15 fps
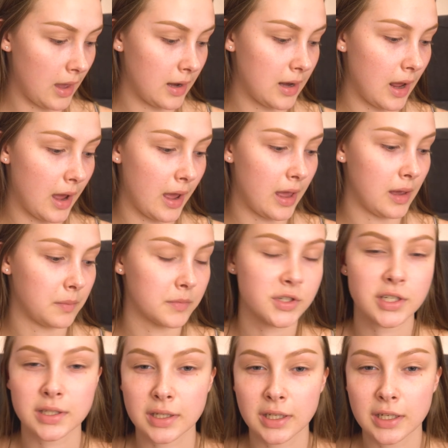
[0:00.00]
and I am
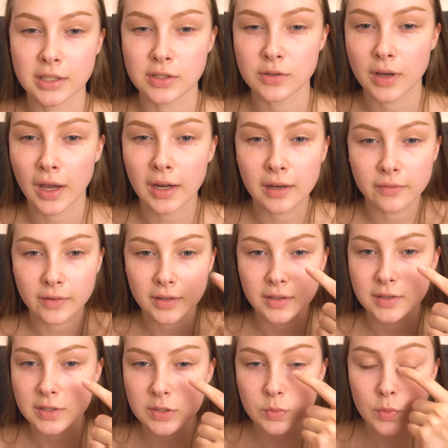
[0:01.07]
just gonna do kind of a
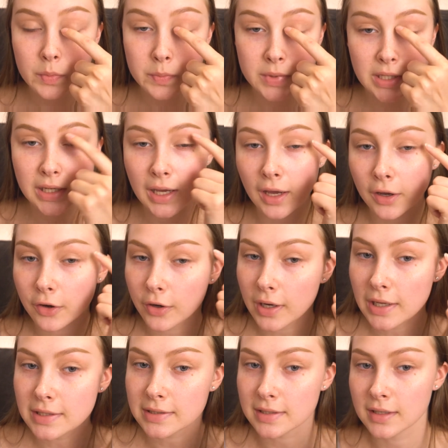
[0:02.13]
little swoopty cut
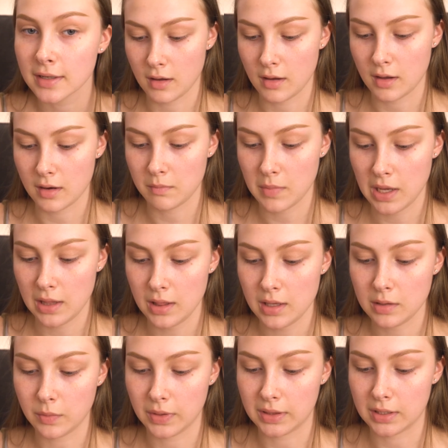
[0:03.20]
crease on my
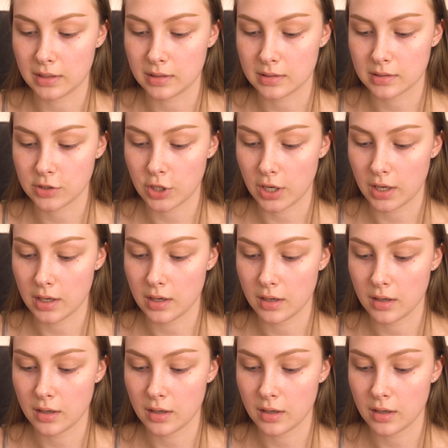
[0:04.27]
lid with this shade.